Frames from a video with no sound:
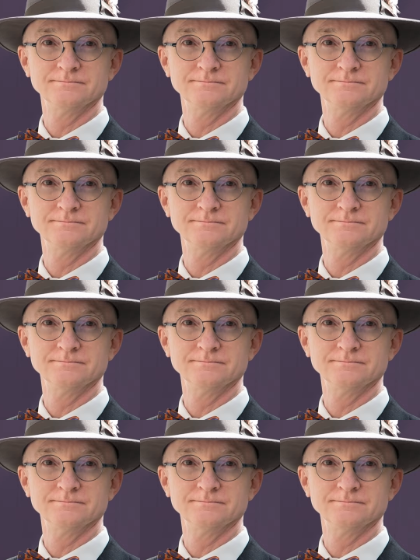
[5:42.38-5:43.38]

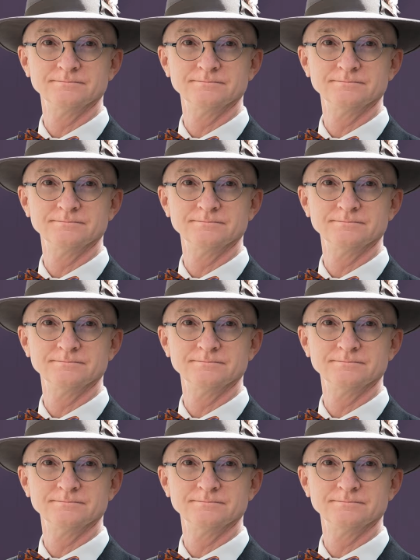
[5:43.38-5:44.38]

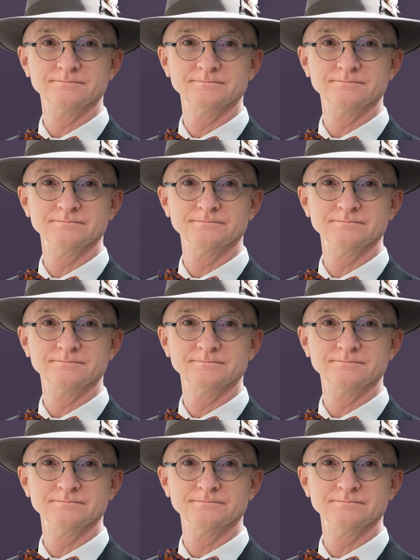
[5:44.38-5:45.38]

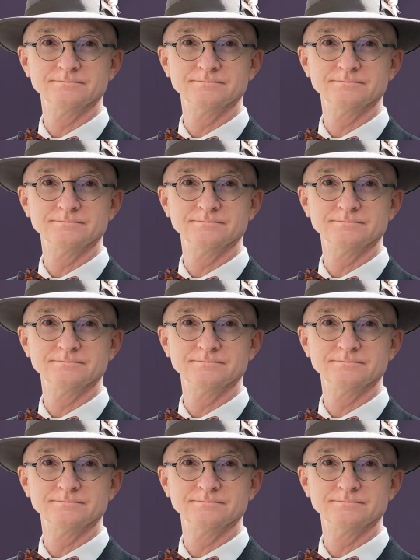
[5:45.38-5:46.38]

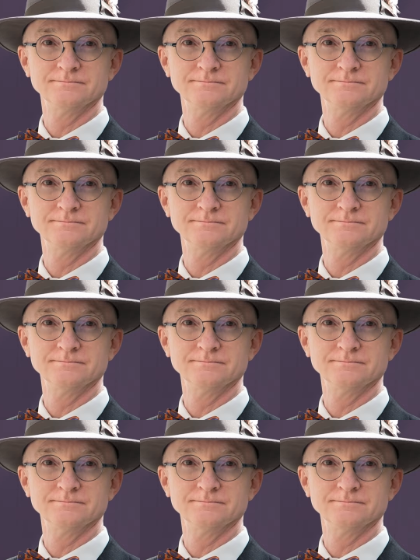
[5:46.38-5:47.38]

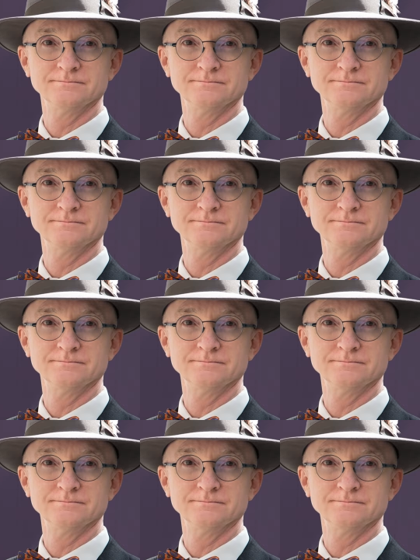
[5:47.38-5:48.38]

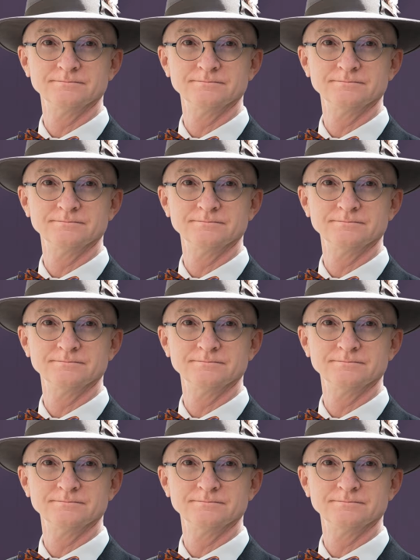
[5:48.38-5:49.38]

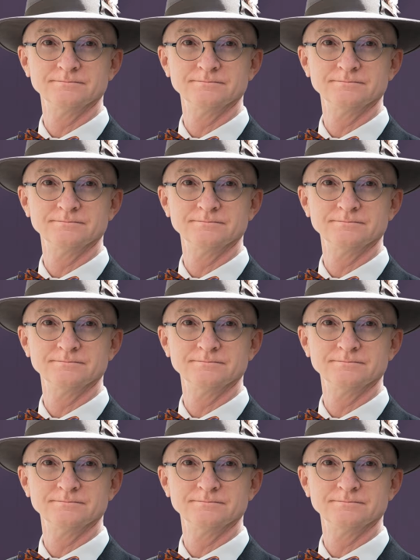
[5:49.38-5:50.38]
This is a still picture; no speech is visible.